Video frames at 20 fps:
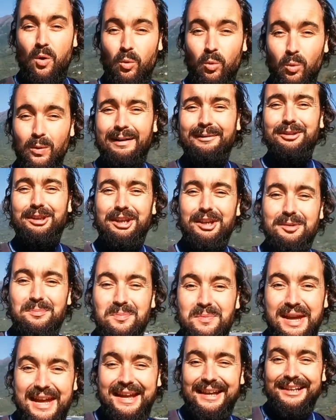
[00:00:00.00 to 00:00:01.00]

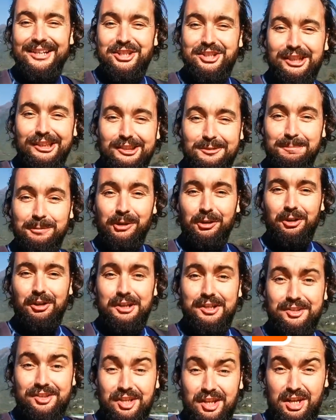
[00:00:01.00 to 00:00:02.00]
Welcome, English
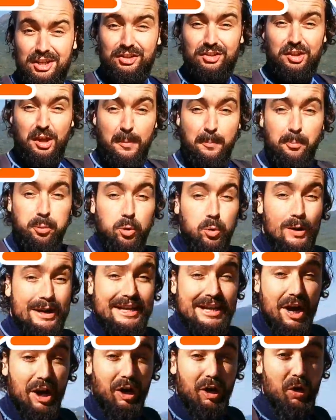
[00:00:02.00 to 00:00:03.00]
explorers, to
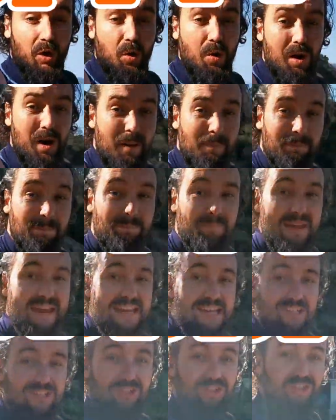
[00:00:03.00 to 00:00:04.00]
Puyo
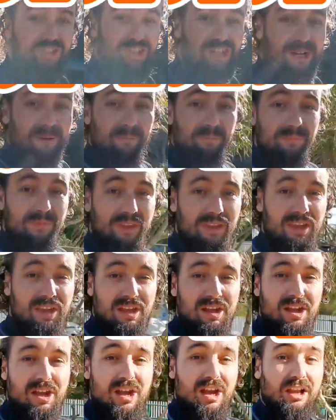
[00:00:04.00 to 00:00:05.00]
Beach.
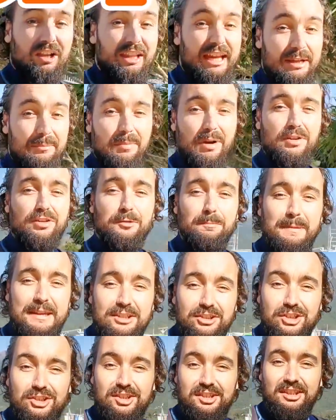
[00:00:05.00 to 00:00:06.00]
Like most
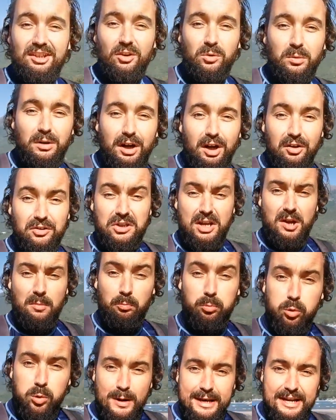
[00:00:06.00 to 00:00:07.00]
beaches in the world,
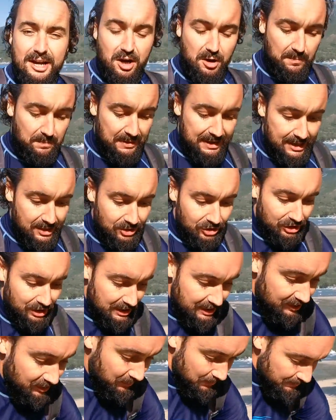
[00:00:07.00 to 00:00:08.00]
Puyo Beach
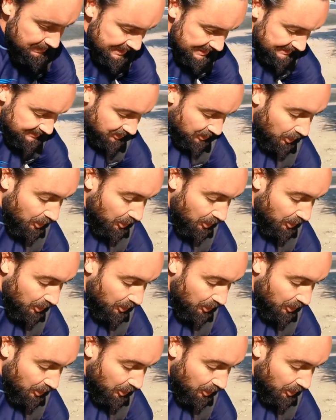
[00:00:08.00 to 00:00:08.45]
is made